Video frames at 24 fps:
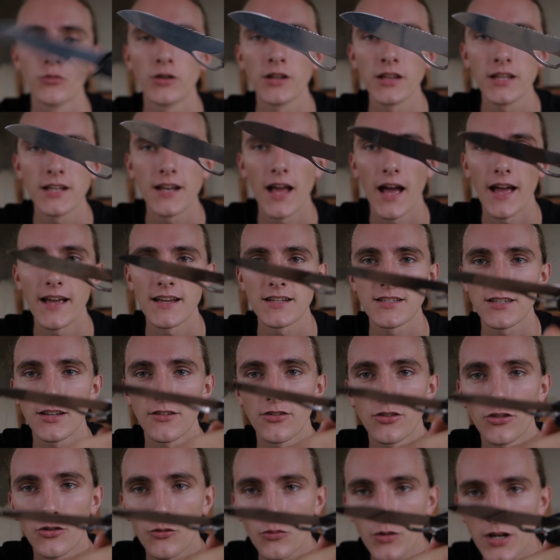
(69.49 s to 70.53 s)
really nice
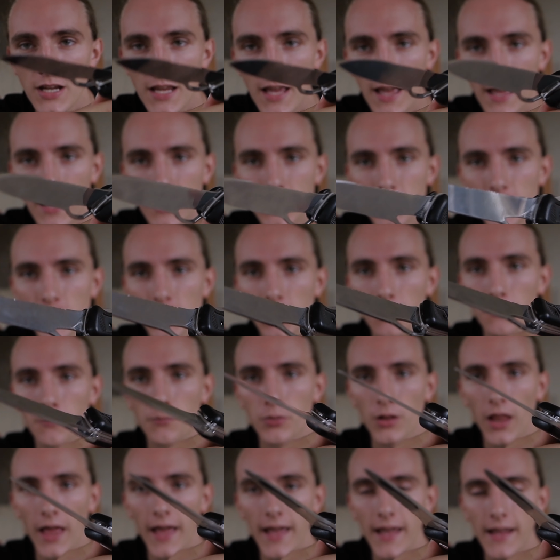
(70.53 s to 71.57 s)
3-inch
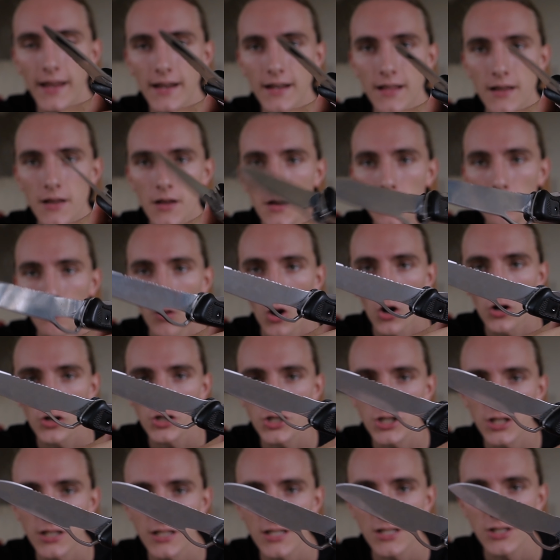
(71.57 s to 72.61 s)
blade,
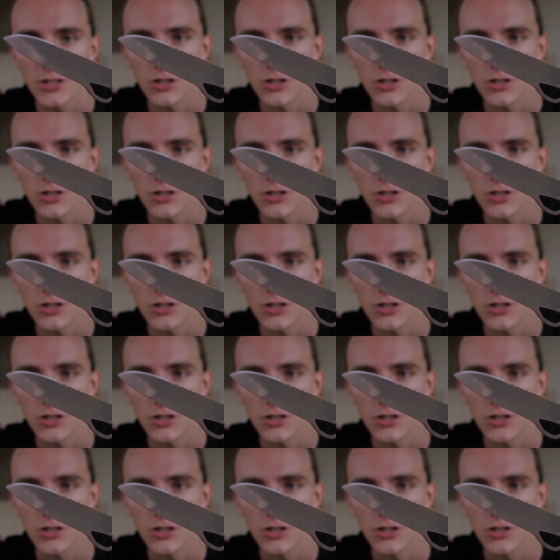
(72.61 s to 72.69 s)
partially